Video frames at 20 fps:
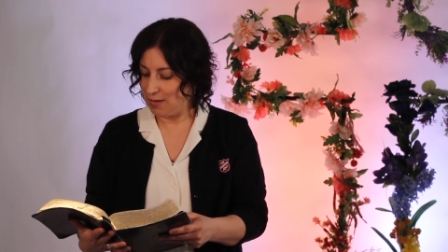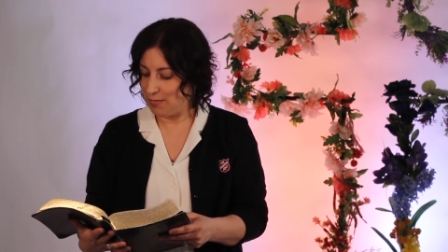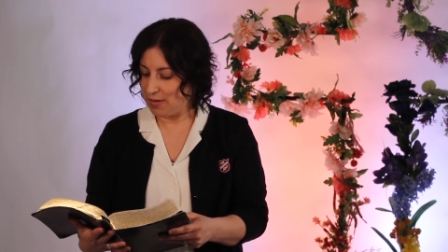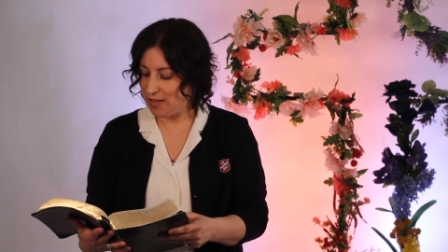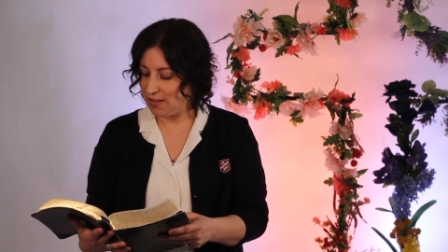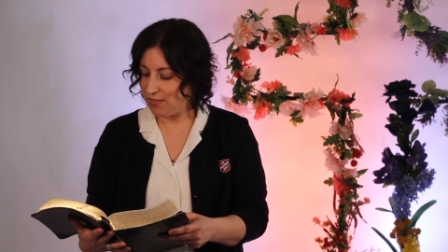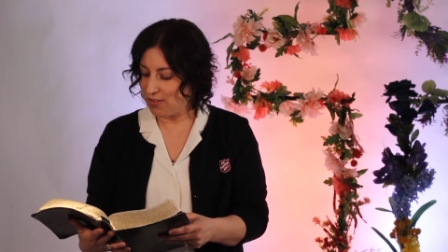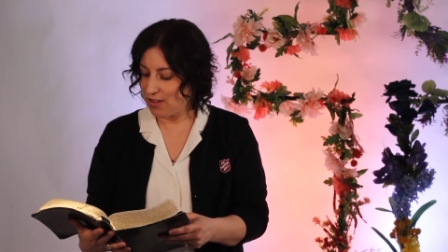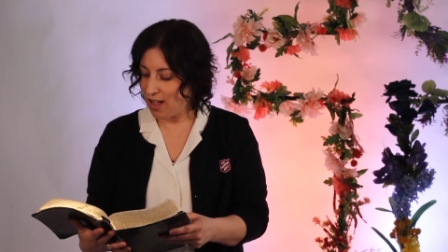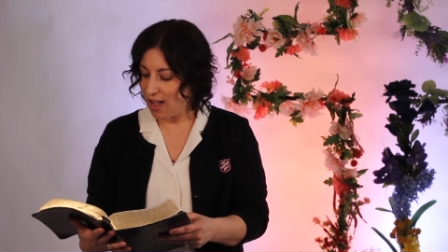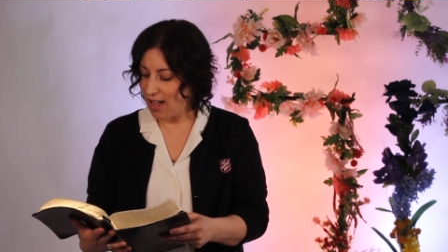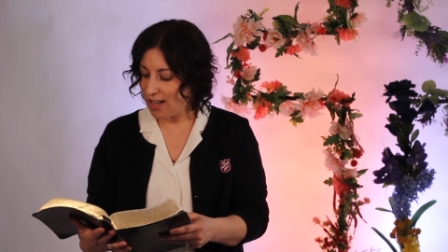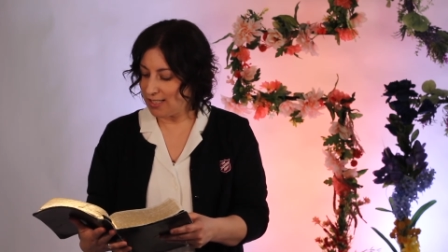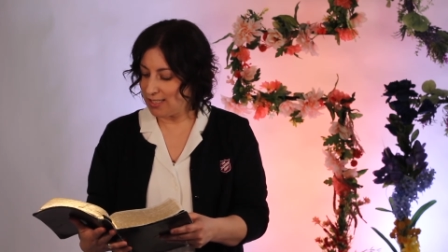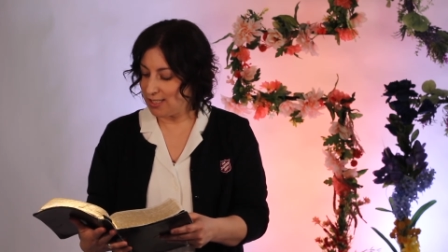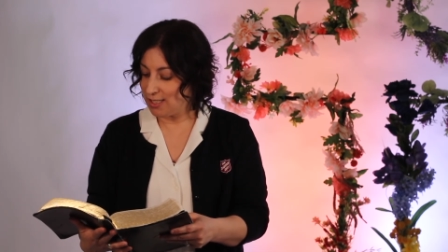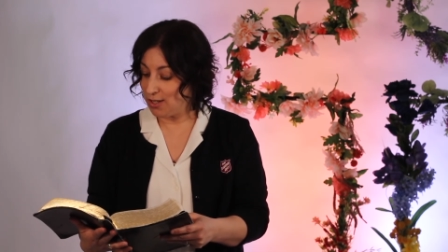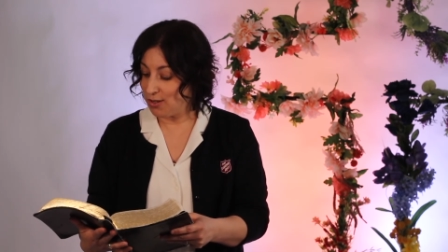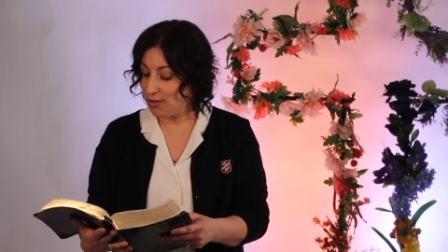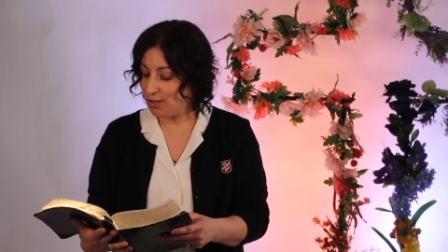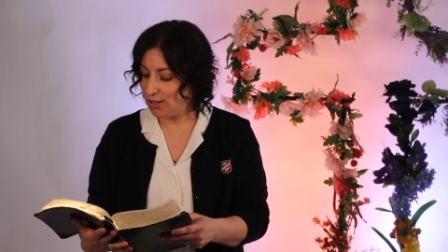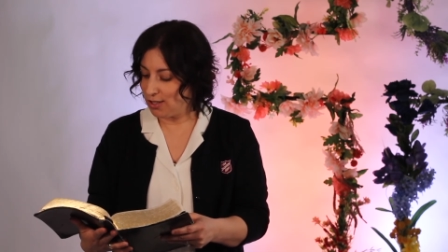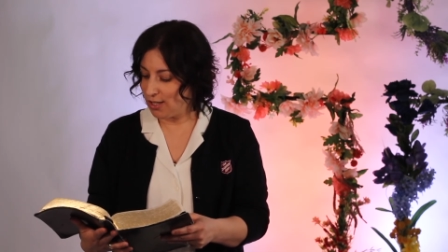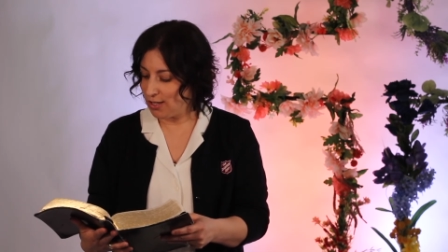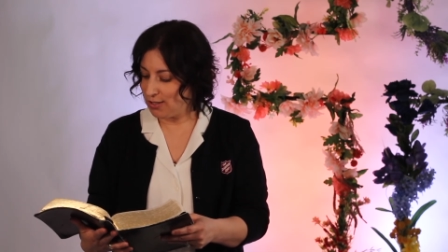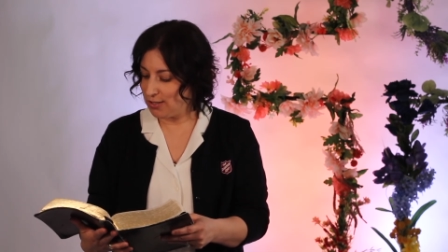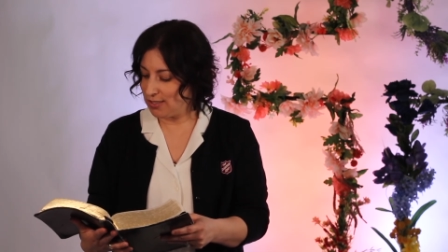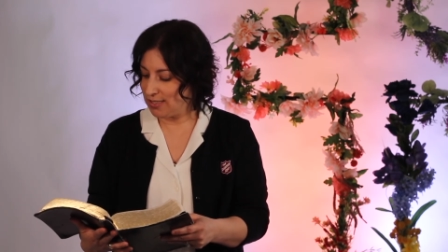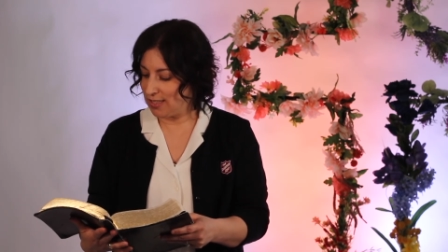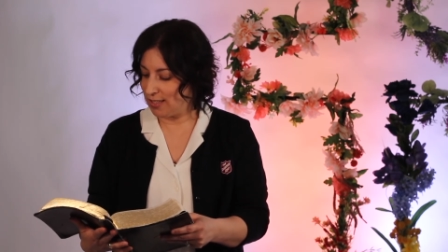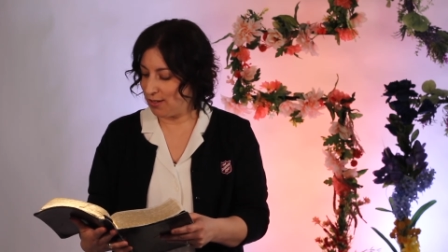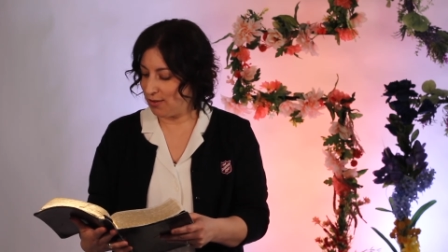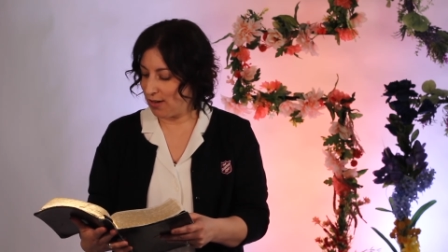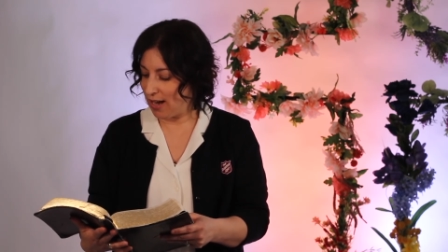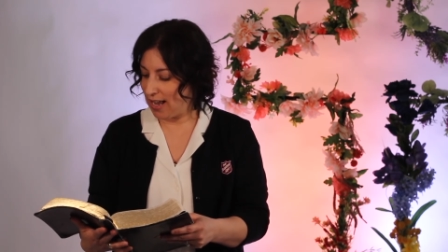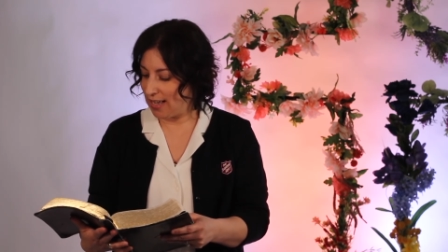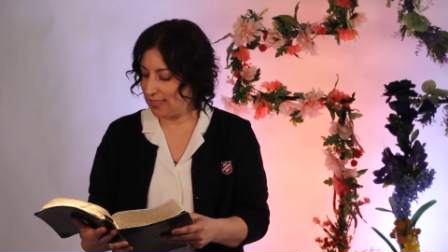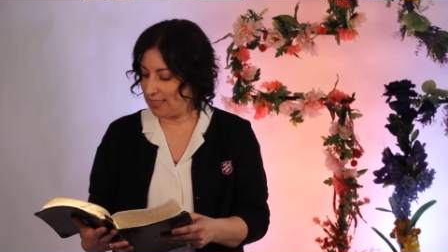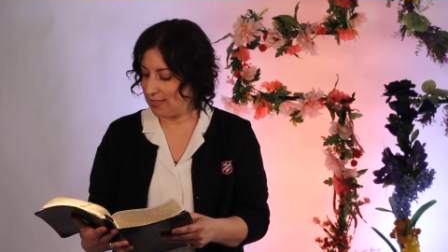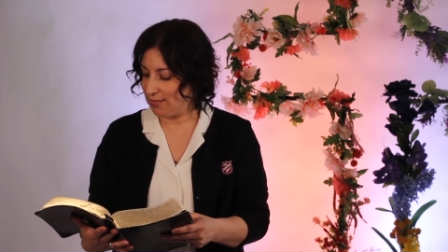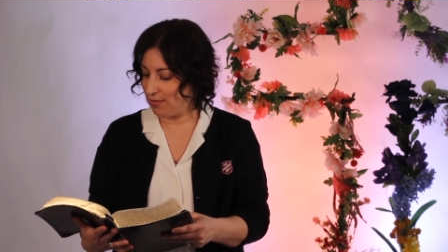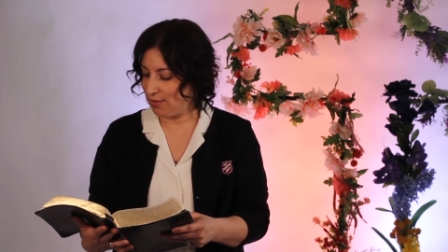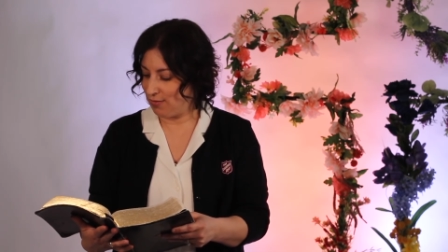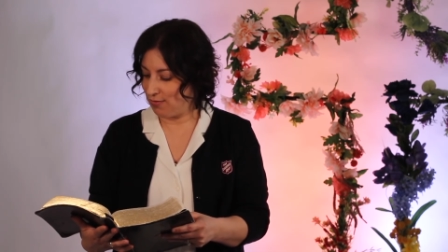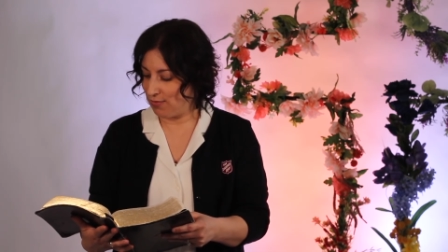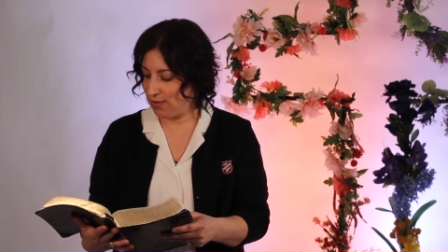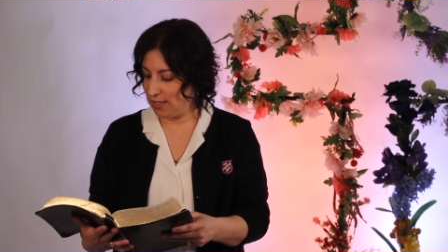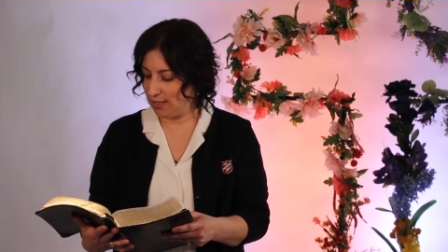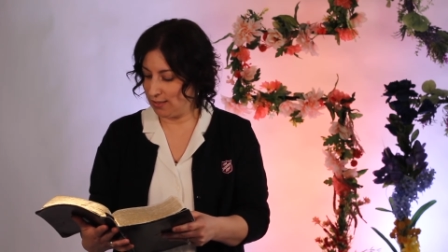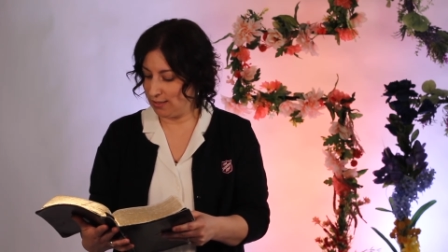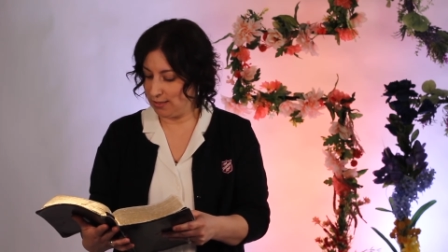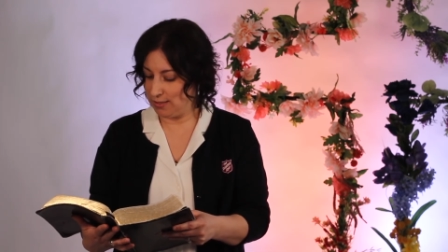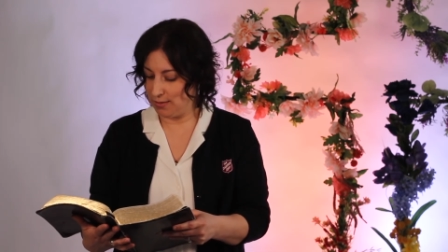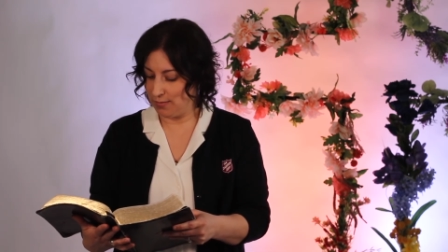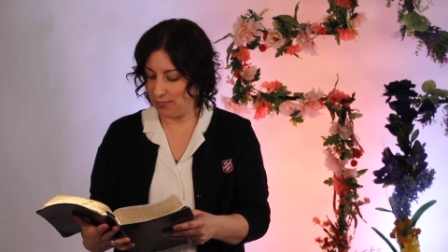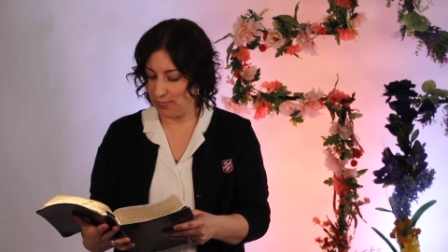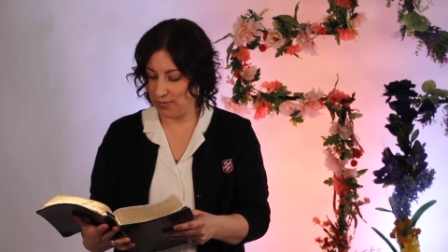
But if God so clothes the grass of the field,